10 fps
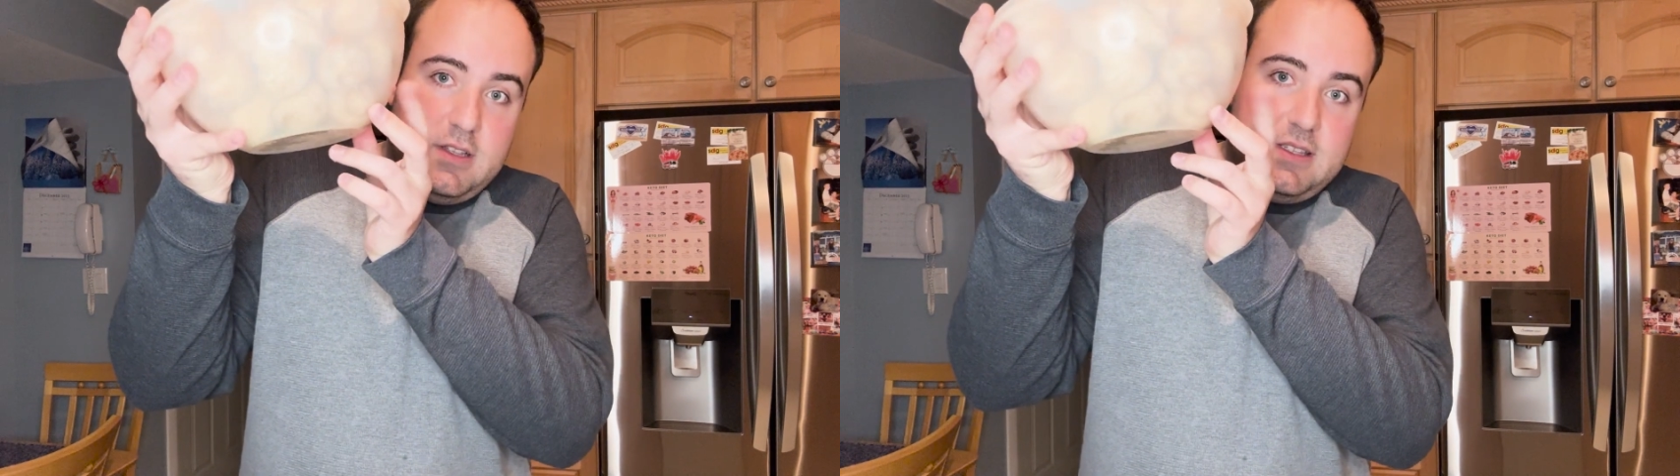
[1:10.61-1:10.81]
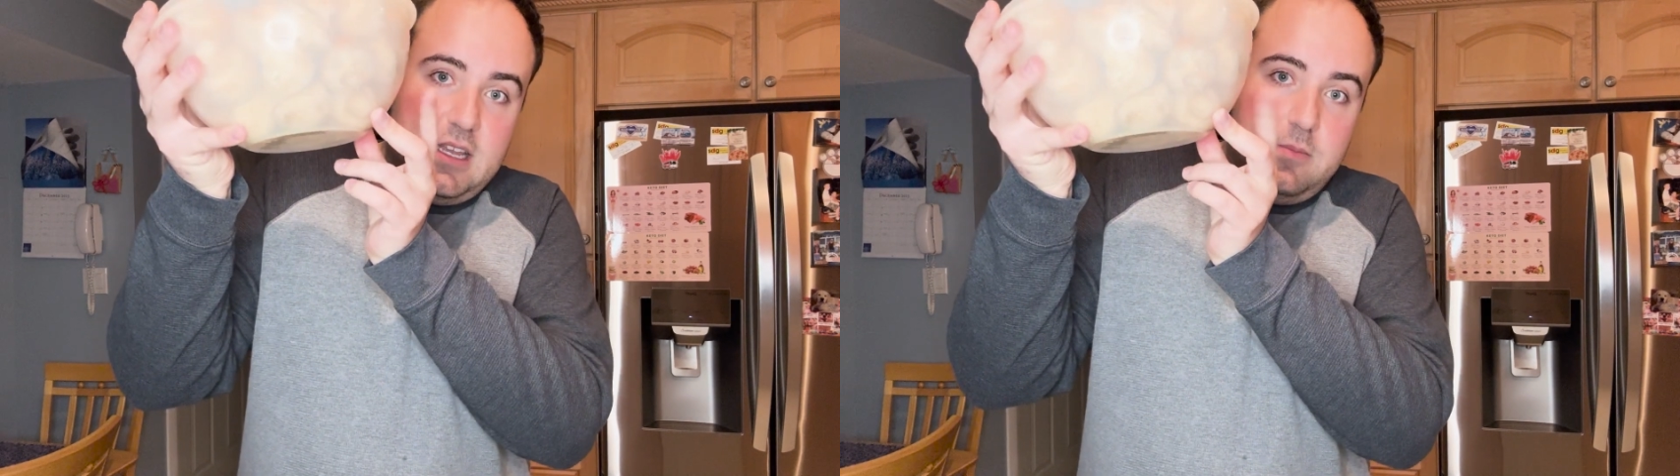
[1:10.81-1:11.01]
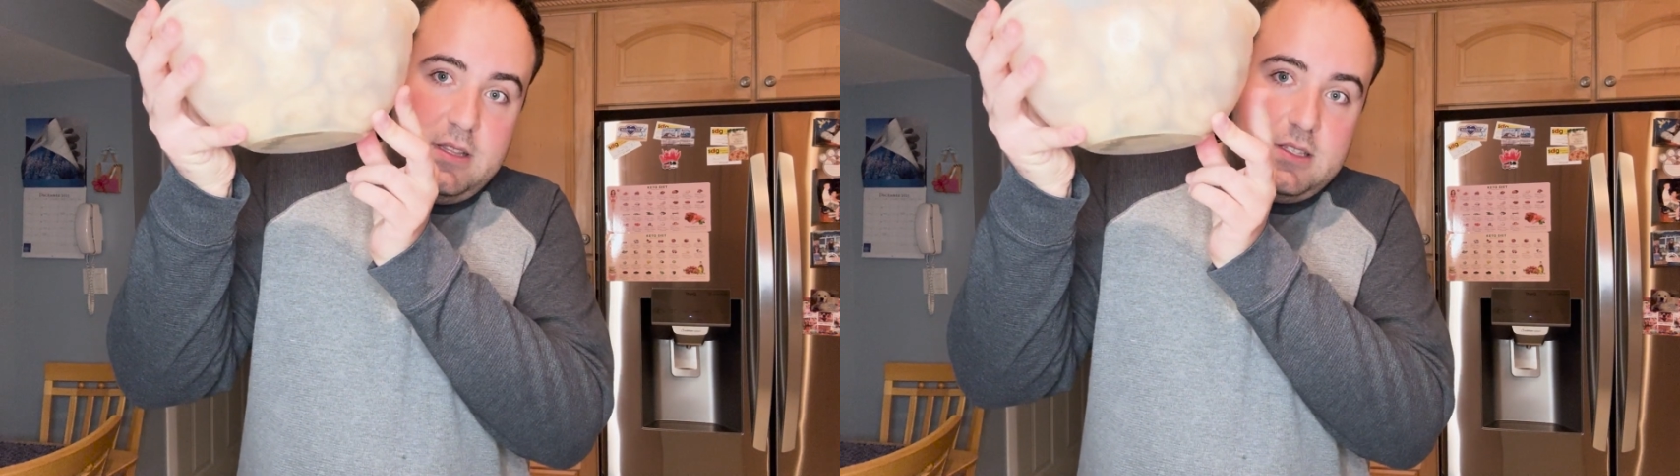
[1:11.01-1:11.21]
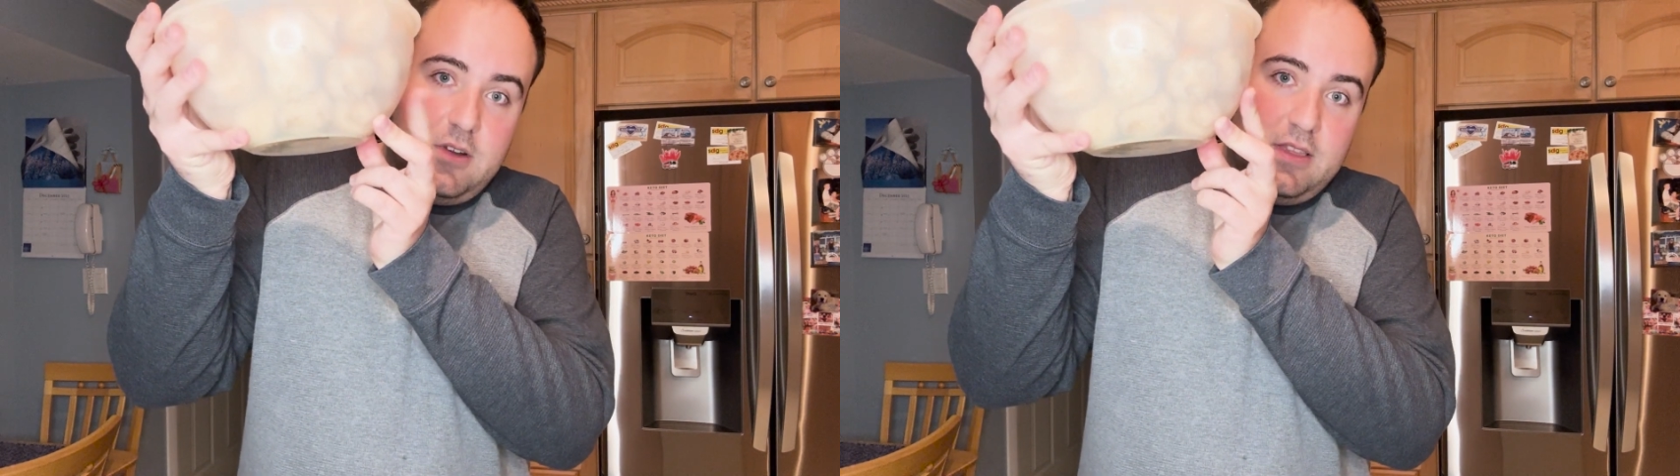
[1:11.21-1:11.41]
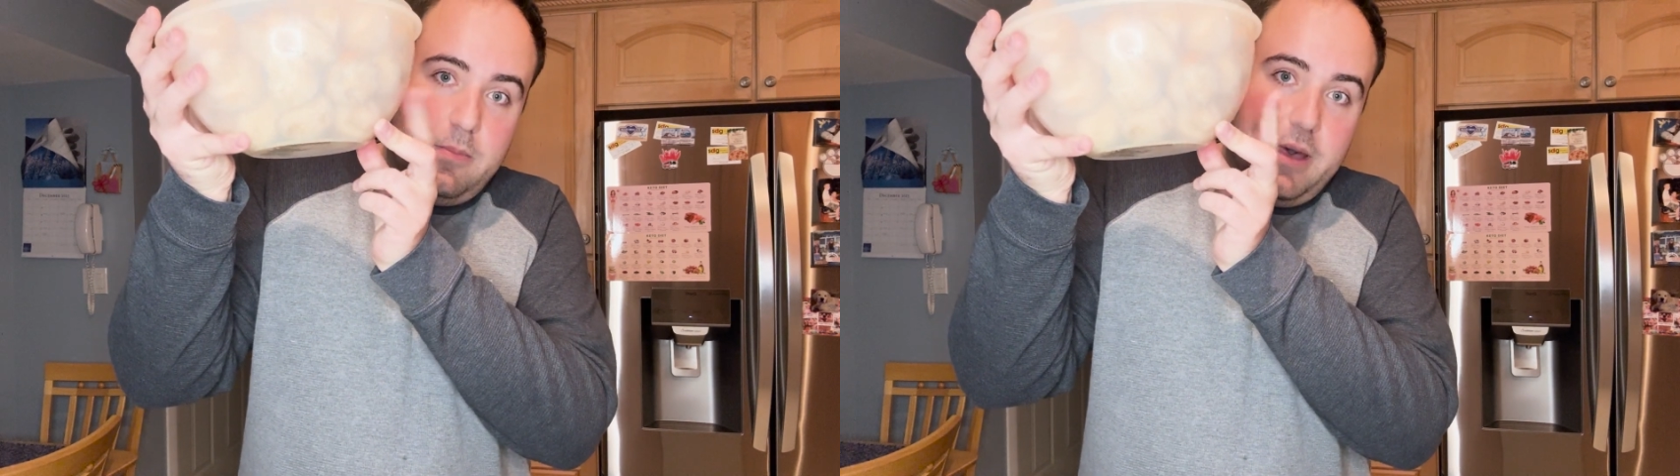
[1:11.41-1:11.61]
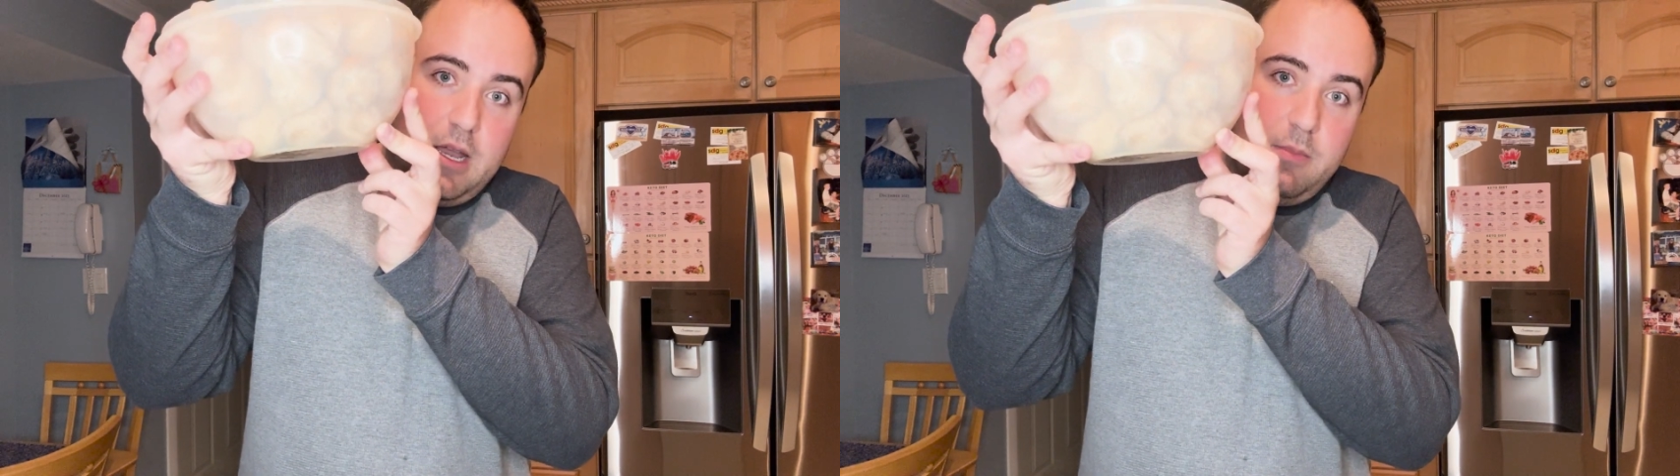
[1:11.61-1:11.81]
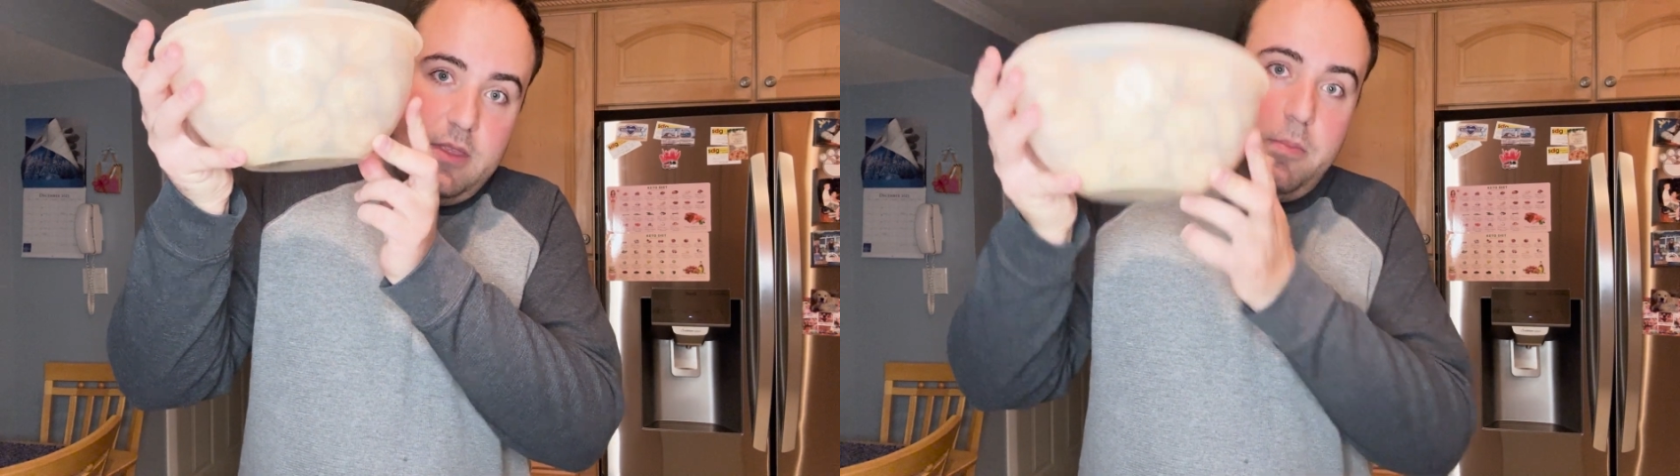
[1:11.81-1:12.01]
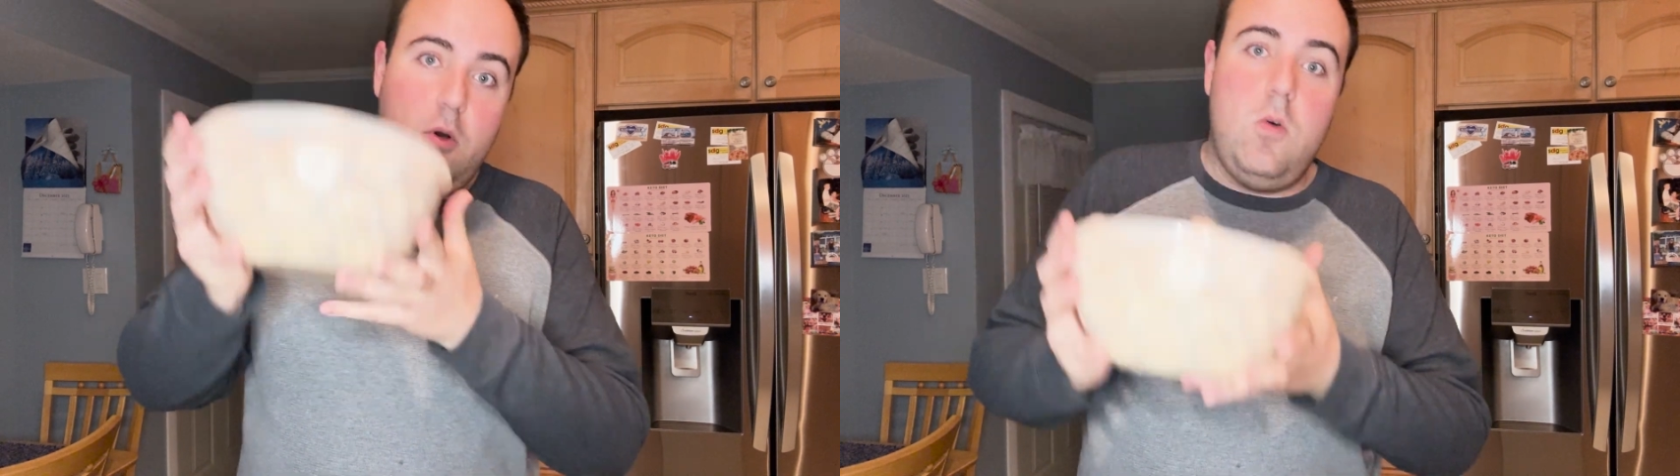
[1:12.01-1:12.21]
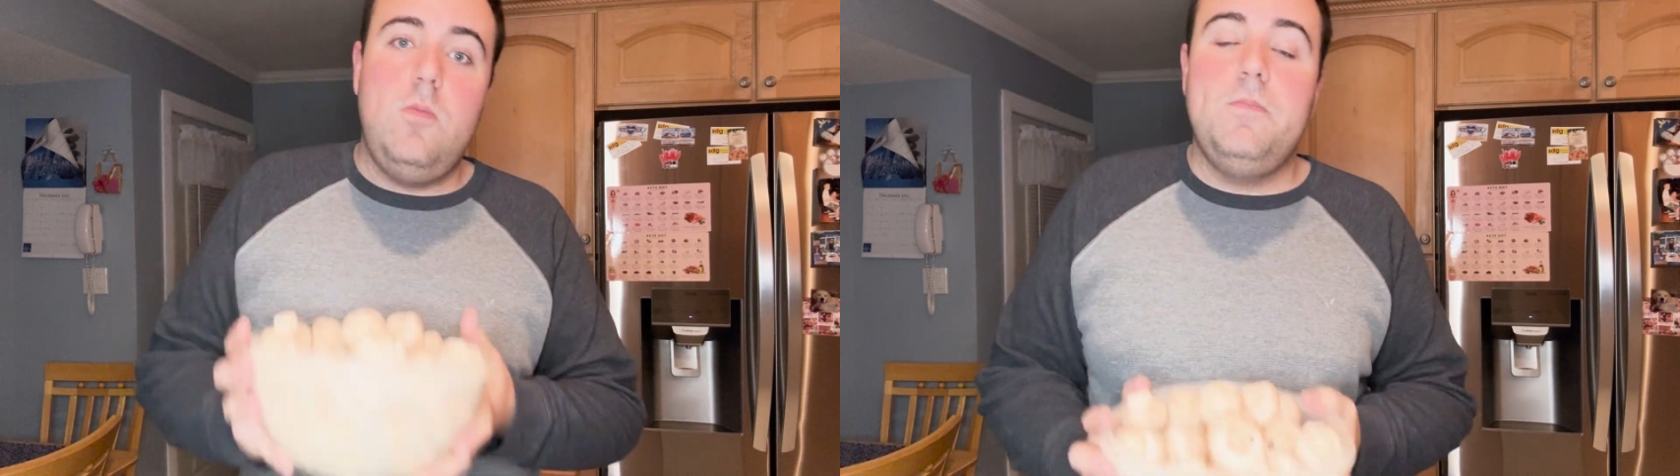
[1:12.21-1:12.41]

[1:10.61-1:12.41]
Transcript: sediments are at the bottom of the bowl.